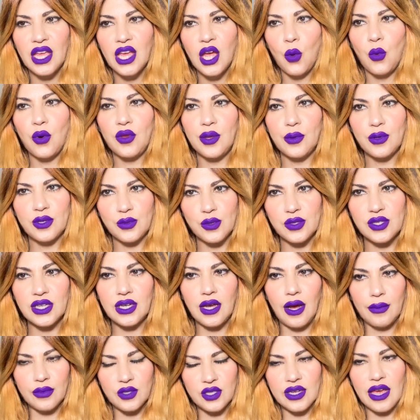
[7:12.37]
where they were supposed to
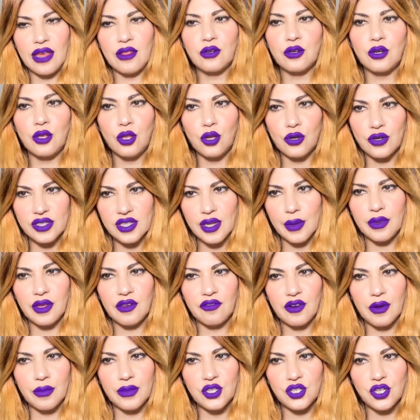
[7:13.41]
come together and learn something
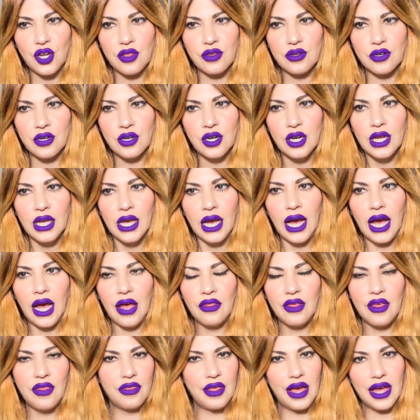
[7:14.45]
from each other, and
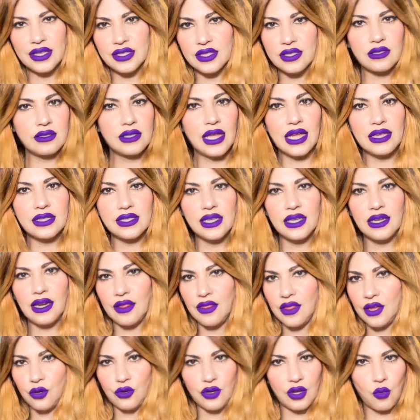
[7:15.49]
then that's it, and
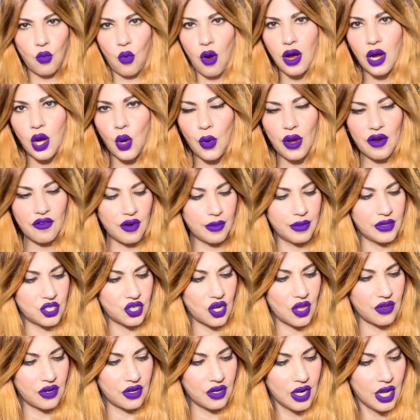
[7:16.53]
they're going to walk away from each
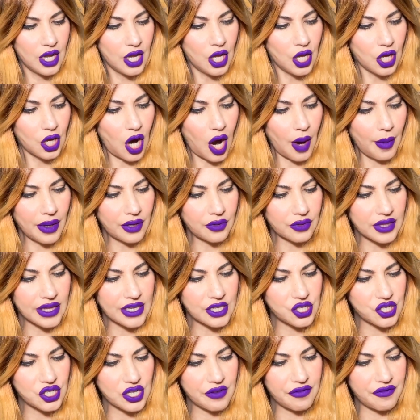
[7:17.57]
other. Karmic
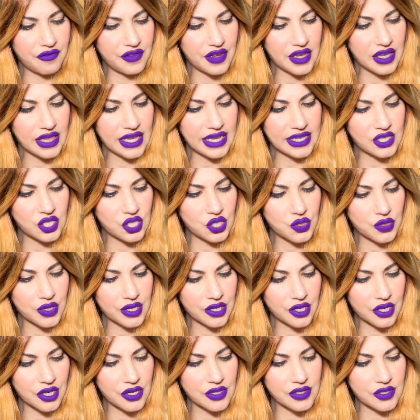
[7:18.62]
relationship, feelings,
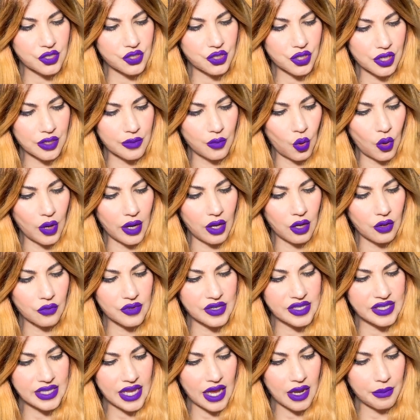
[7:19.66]
triggers, turmoil,
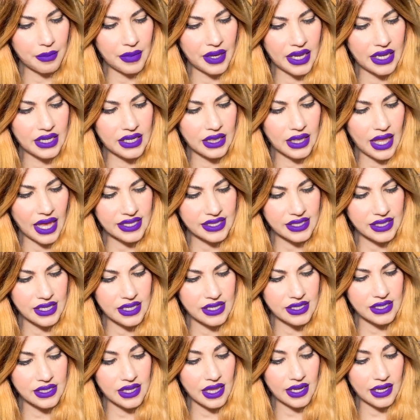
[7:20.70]
resentment,
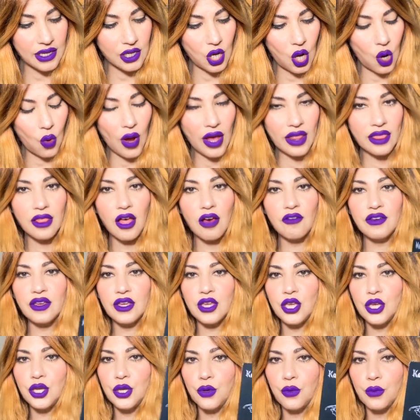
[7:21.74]
lessons, letting go, and loving
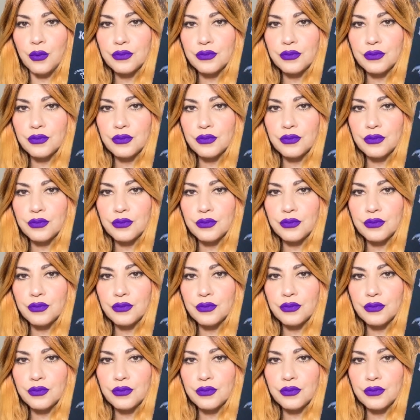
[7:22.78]
you.